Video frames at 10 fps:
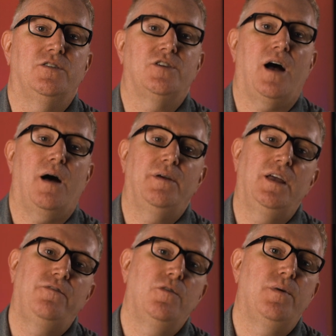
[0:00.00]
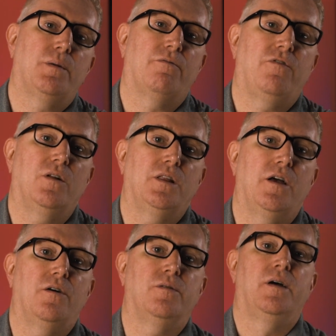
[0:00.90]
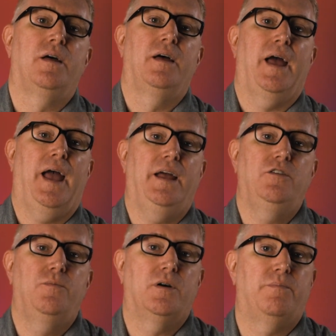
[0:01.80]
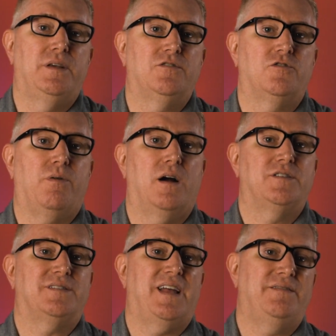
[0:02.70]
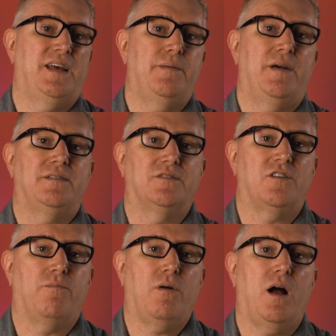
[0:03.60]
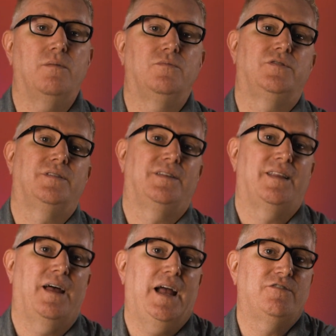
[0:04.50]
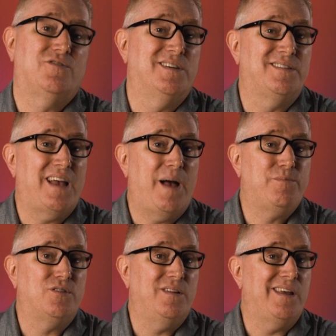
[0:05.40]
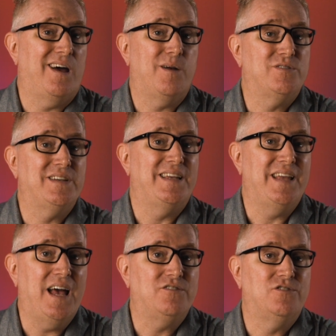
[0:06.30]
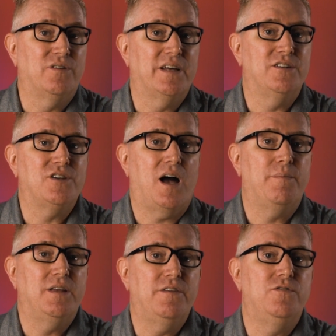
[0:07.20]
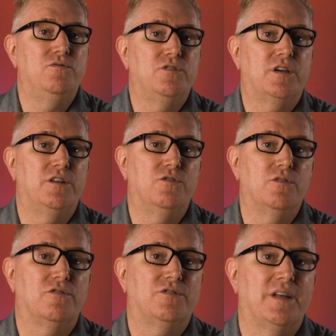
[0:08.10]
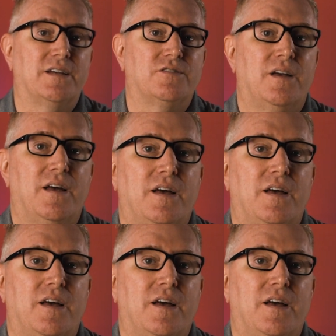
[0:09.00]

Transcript: a job? If you build a portfolio and you build business projects that have databases that solve problems, the answer is absolutely one hundred percent yes, you'll get a job if you can do those things.